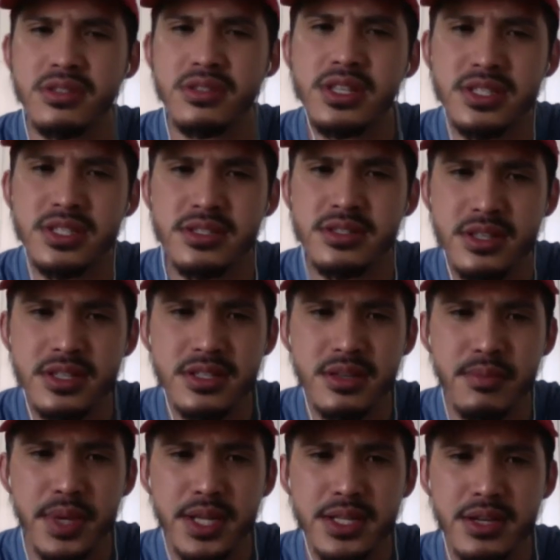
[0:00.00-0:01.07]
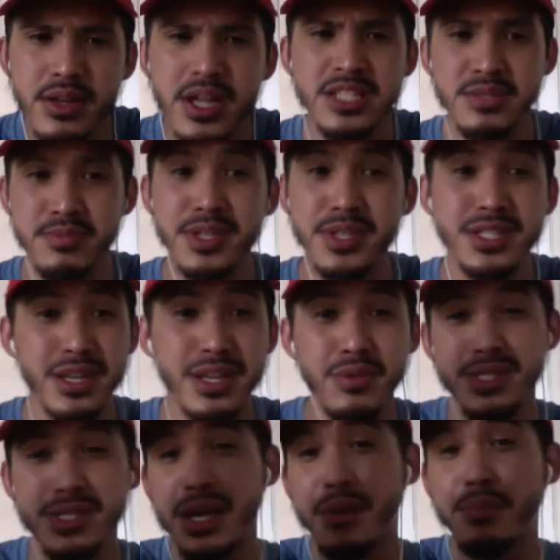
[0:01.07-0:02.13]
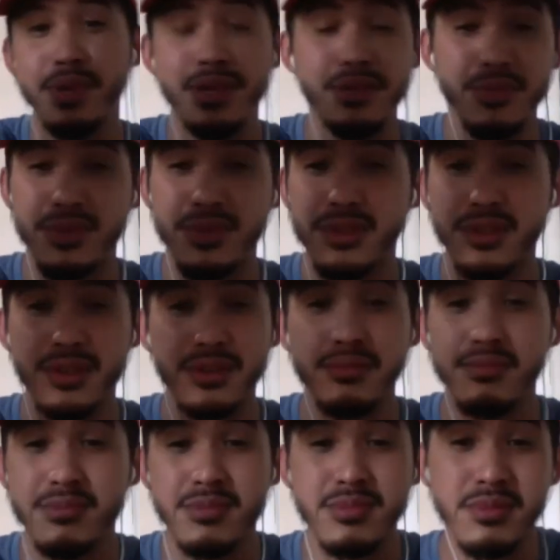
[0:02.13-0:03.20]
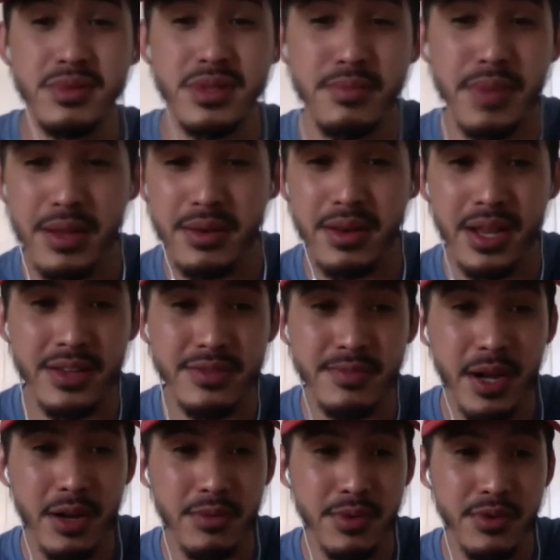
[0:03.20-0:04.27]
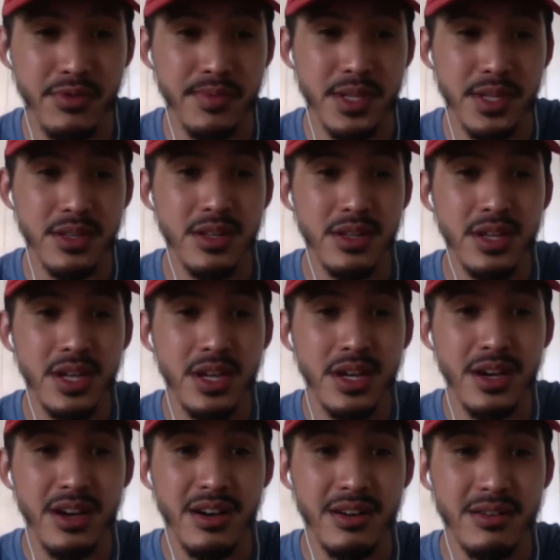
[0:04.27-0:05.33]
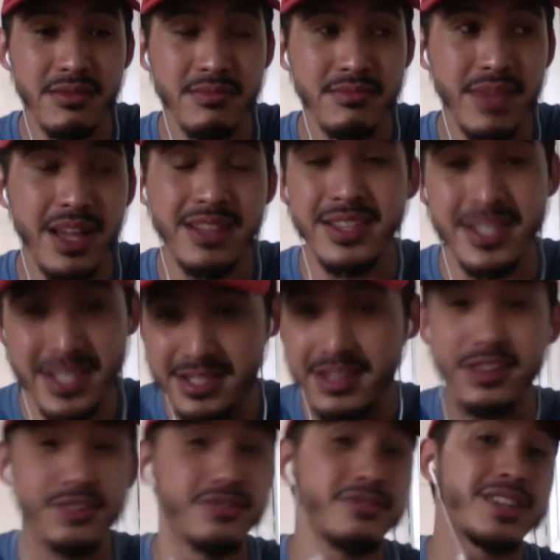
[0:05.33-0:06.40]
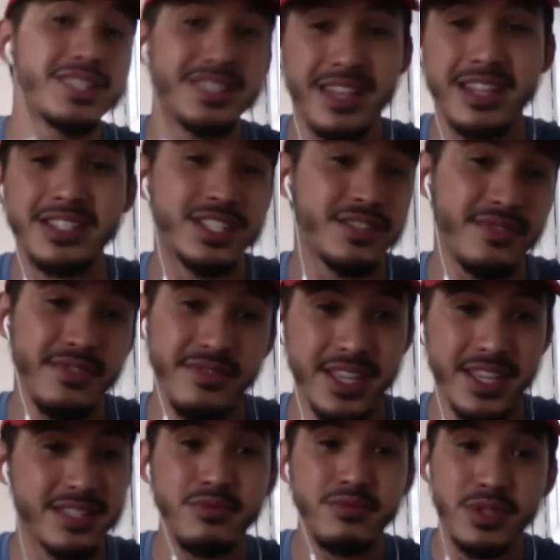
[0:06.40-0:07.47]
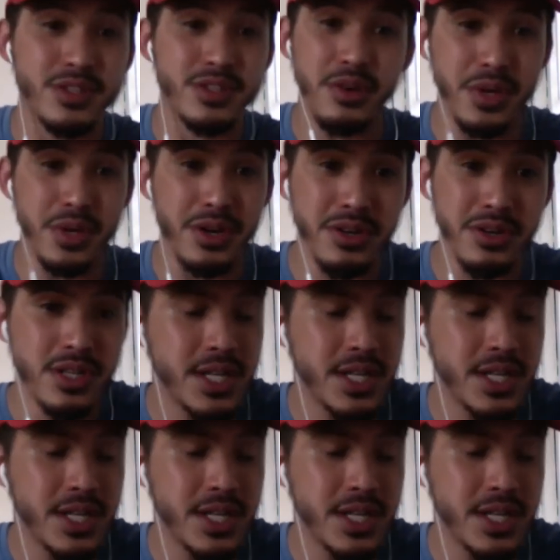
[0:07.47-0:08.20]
this is a big deal, especially what's happening with the Black Lives Matter movement. And this is another extension of this, what's going on.